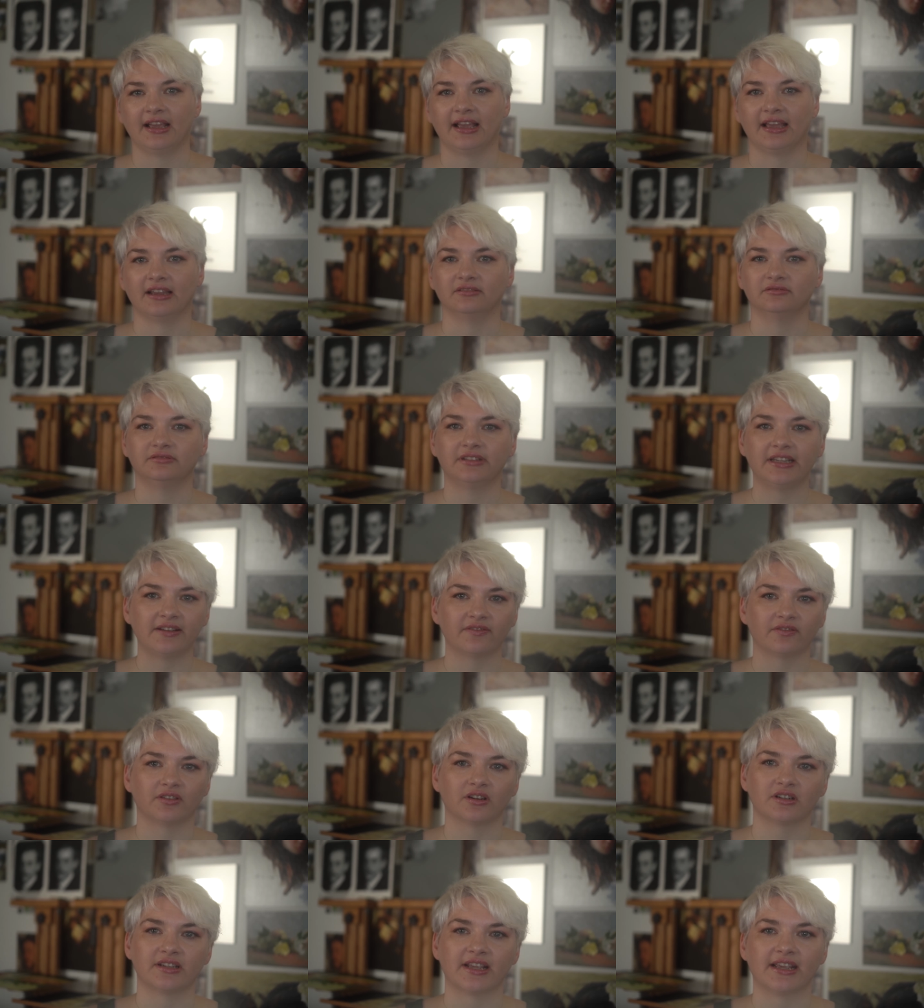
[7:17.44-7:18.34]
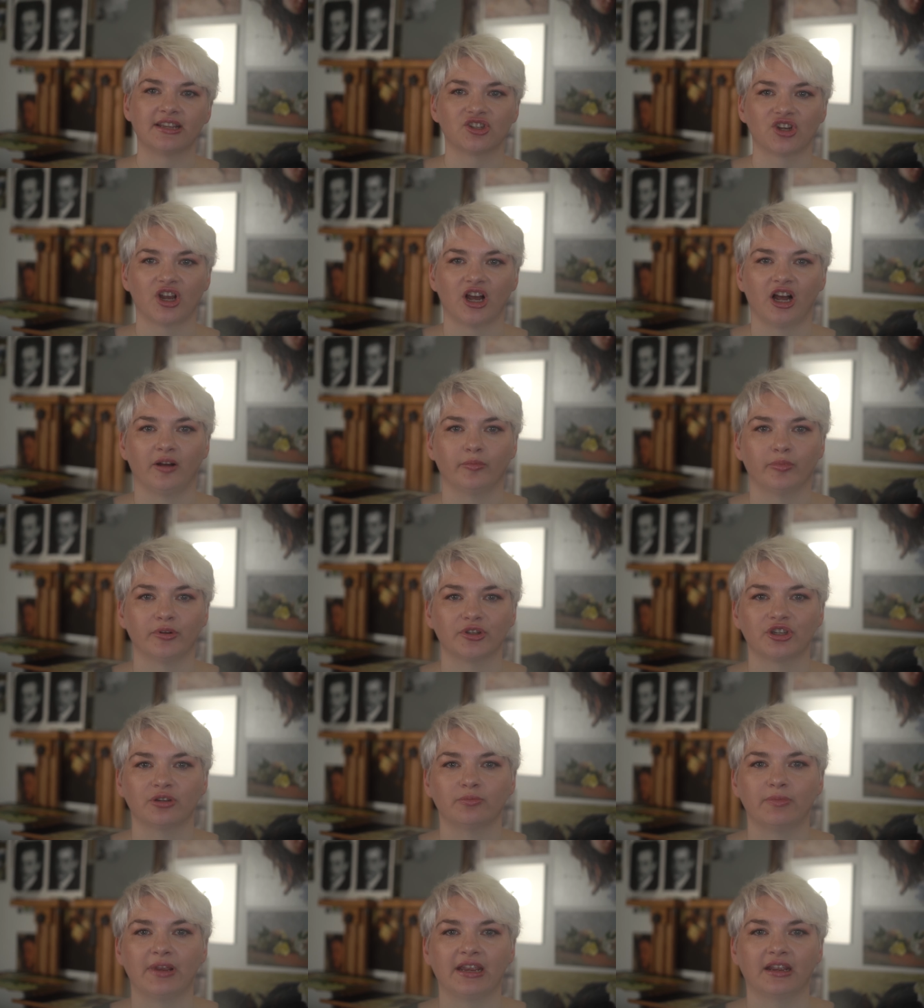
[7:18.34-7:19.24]
and leave their day job
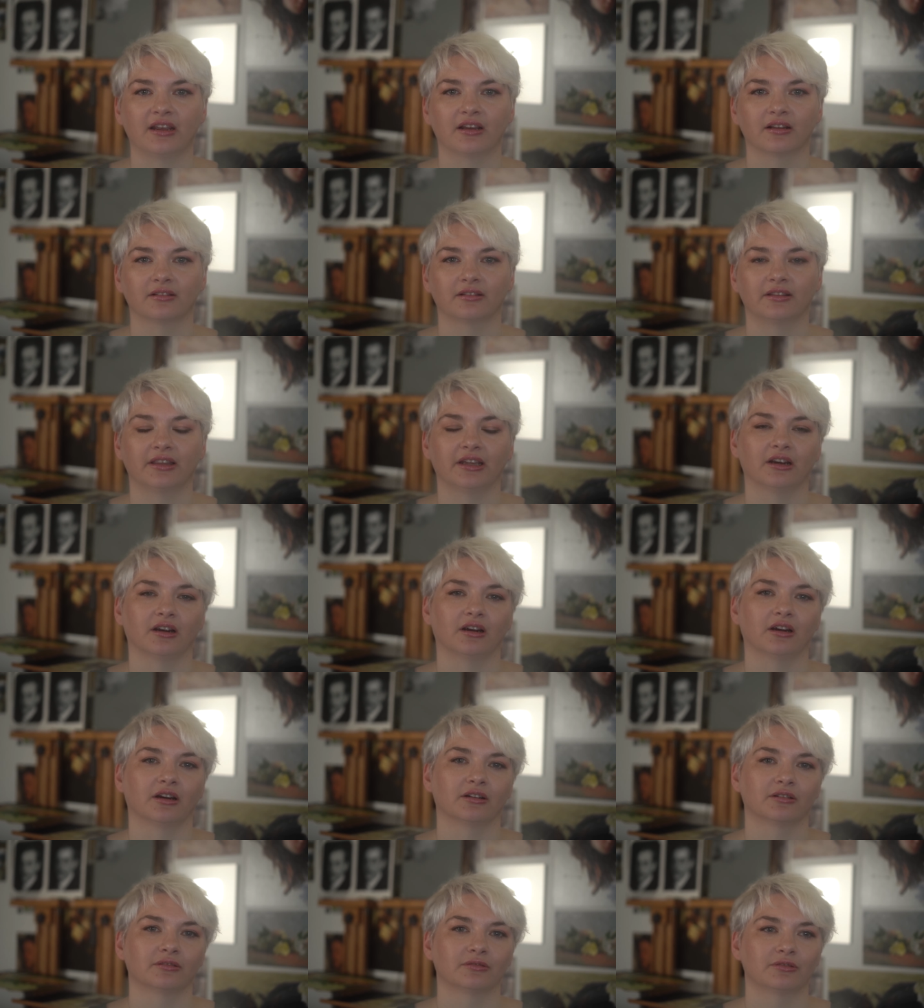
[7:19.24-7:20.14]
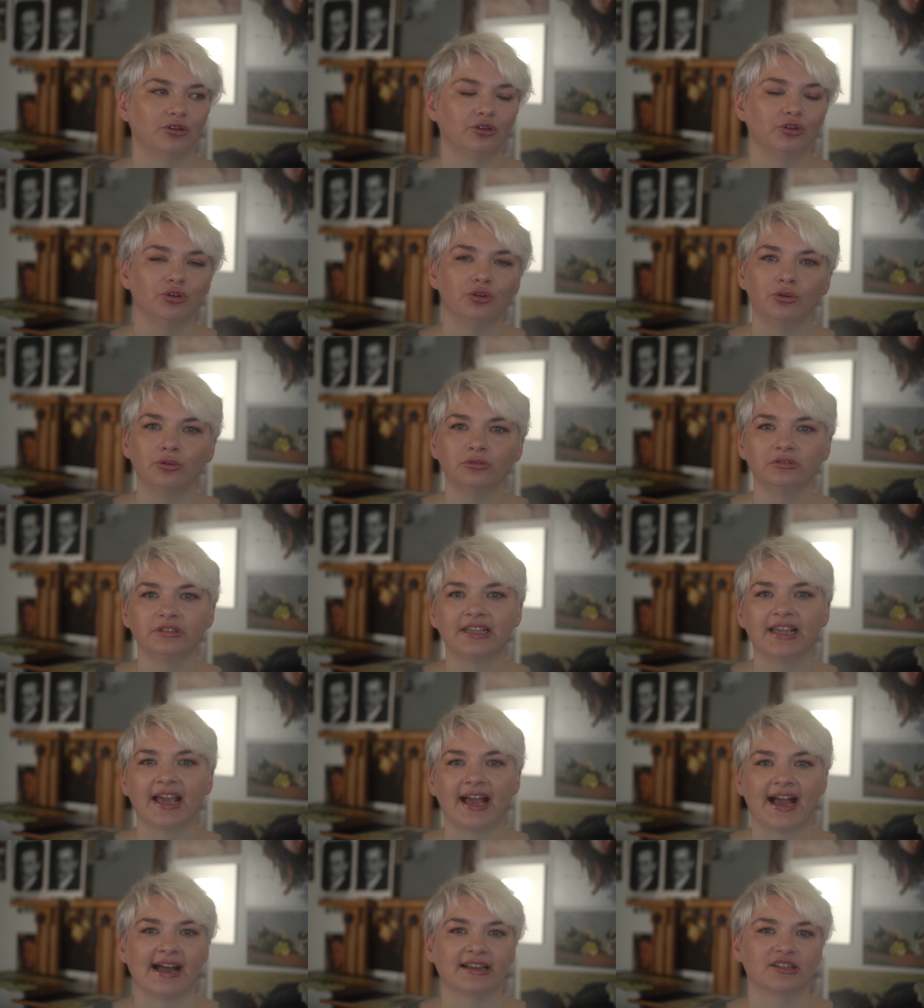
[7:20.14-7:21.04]
to make their
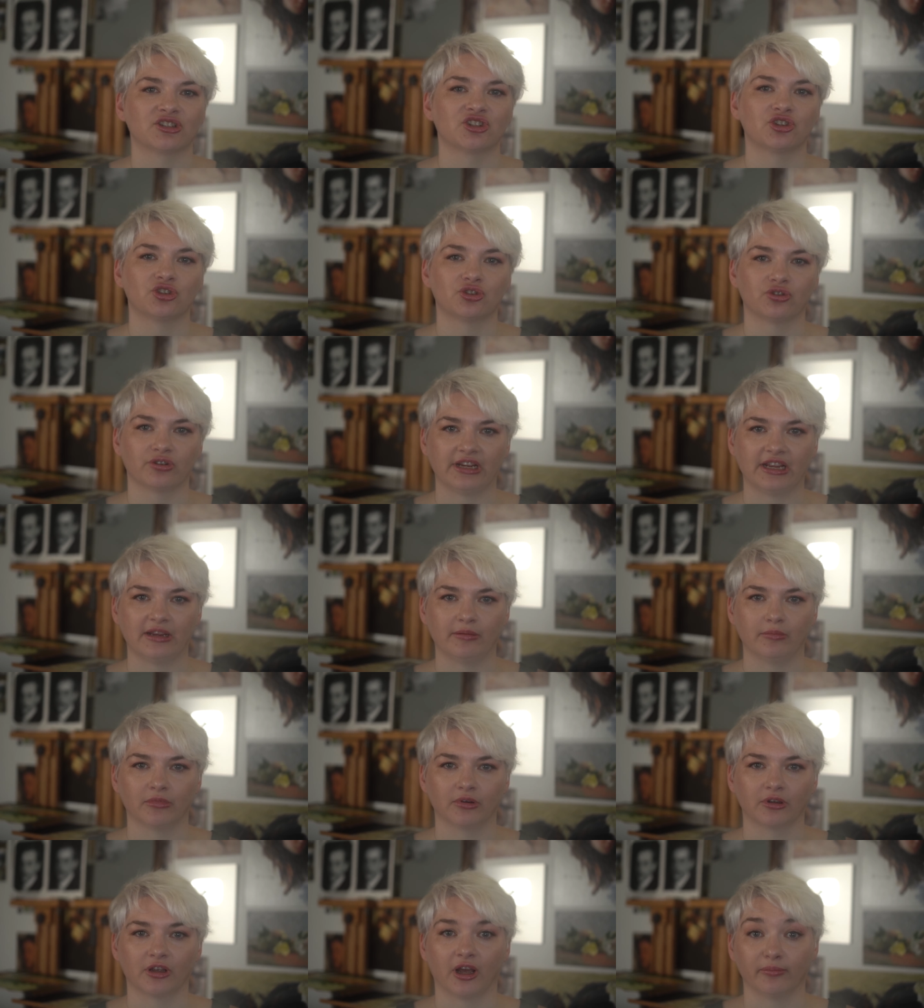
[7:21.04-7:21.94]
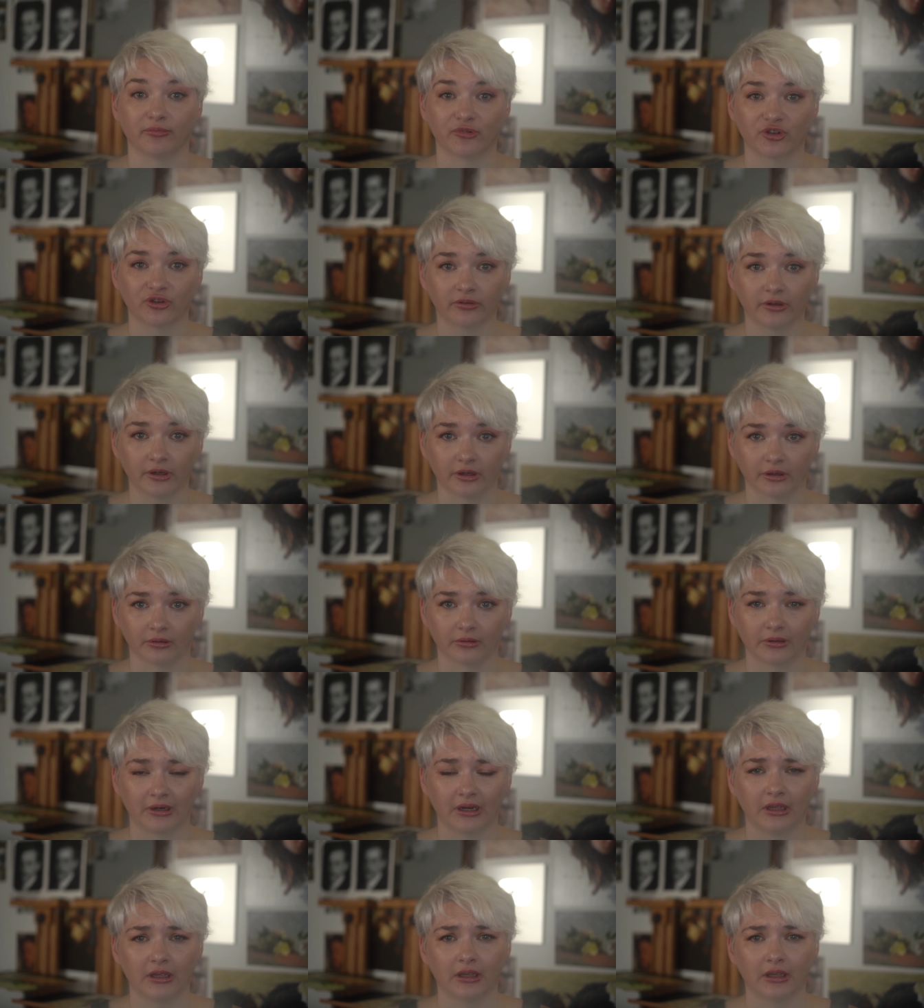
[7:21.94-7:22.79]
newly hatched dream come true.